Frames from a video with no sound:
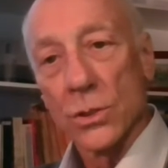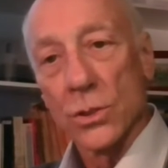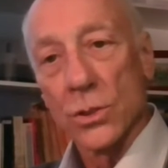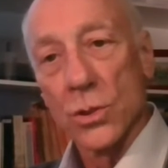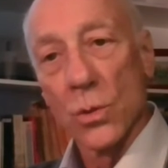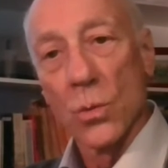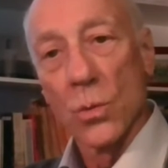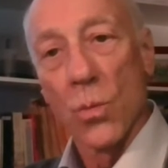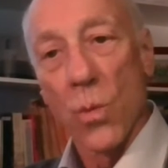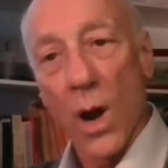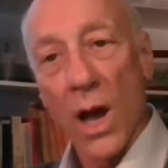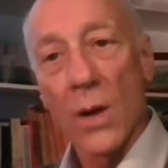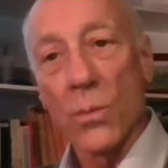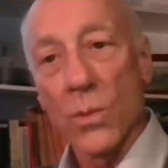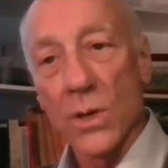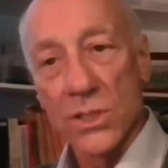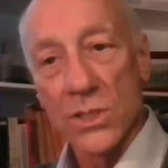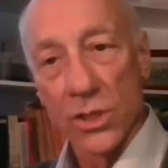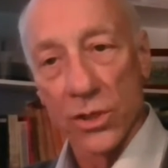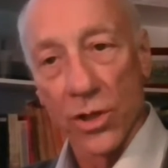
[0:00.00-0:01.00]
to what
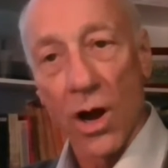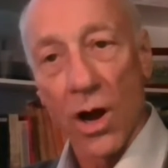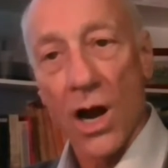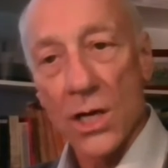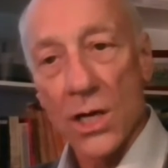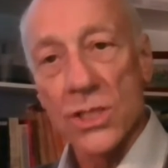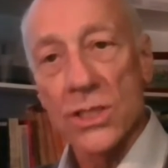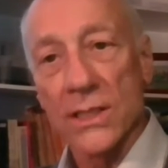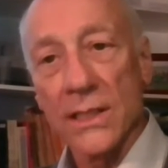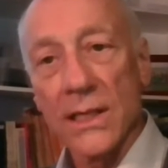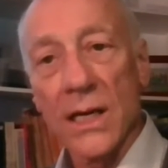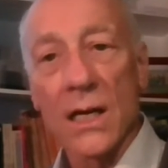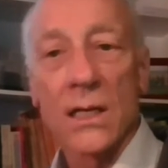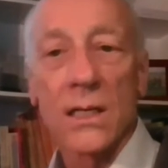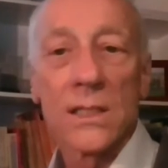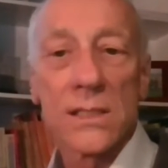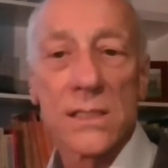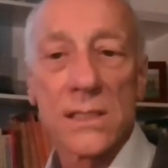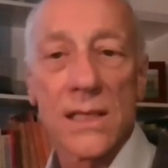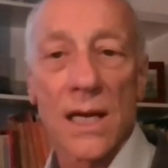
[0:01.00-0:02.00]
was largely a
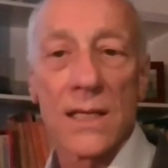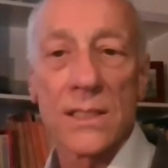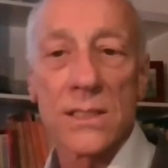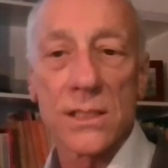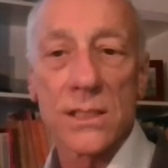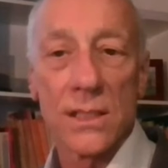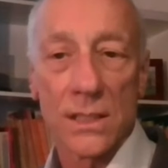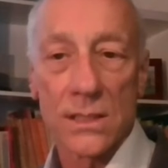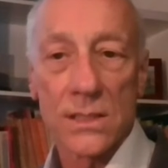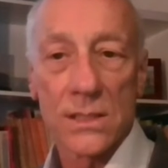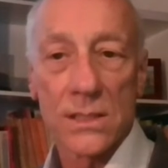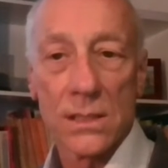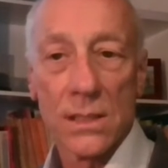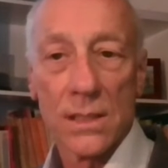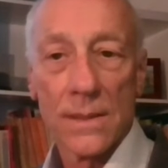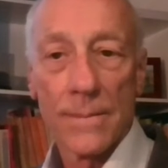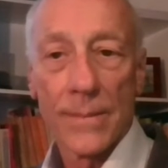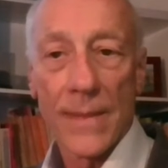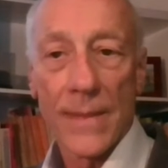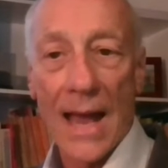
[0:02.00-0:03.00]
consensus
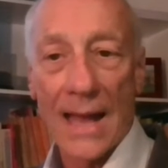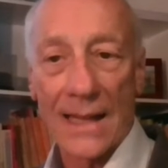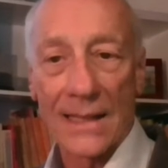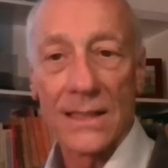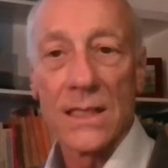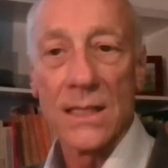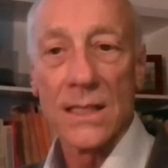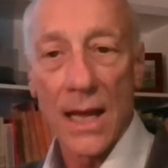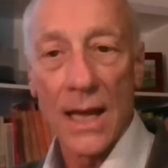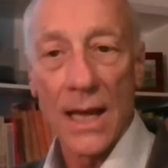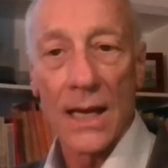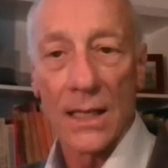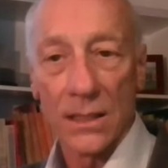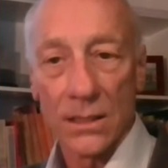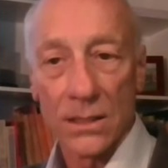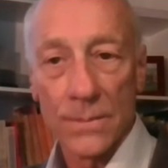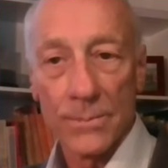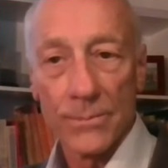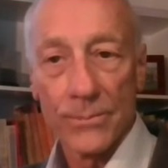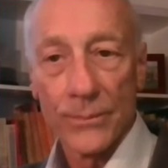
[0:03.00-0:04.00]
at the
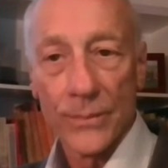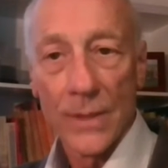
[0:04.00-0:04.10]
end,